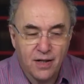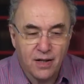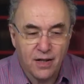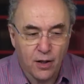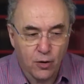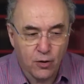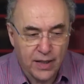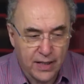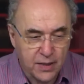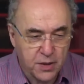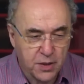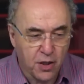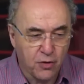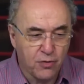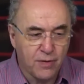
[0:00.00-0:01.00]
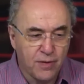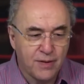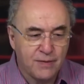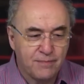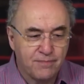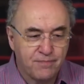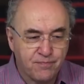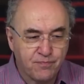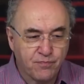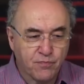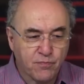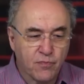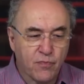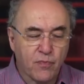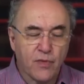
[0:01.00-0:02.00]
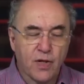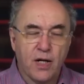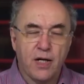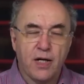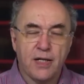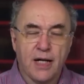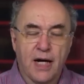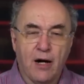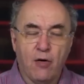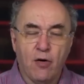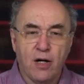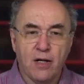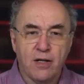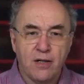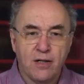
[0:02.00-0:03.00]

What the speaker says: Okay, so in our